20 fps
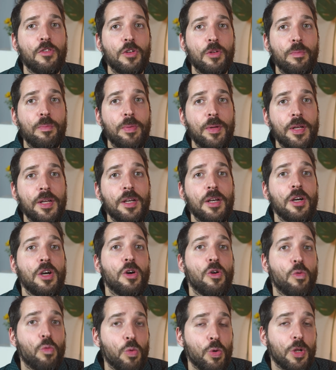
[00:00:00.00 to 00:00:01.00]

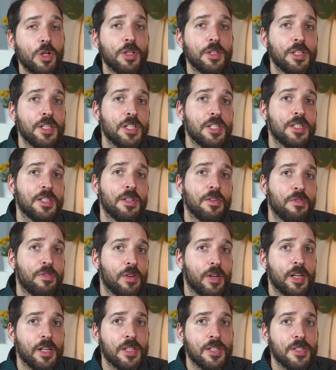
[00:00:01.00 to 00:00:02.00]
will this
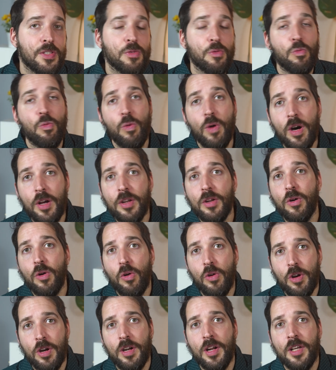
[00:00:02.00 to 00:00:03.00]
device one
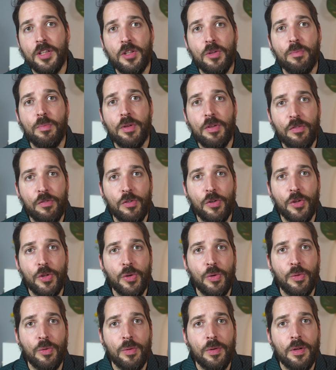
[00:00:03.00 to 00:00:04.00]
or another be for
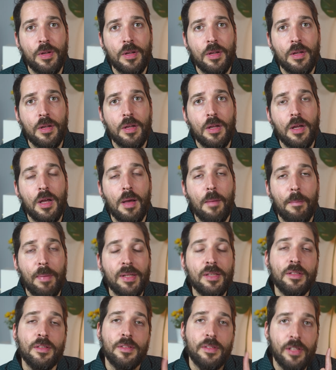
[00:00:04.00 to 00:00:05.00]
you?
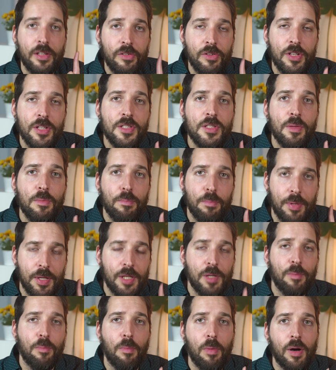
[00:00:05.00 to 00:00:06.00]
But there is a
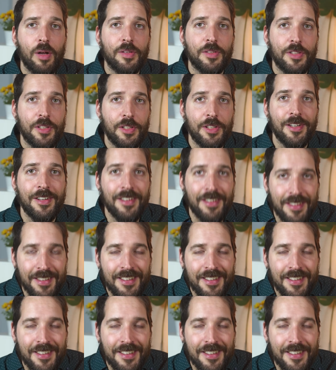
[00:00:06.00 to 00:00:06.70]
big but here.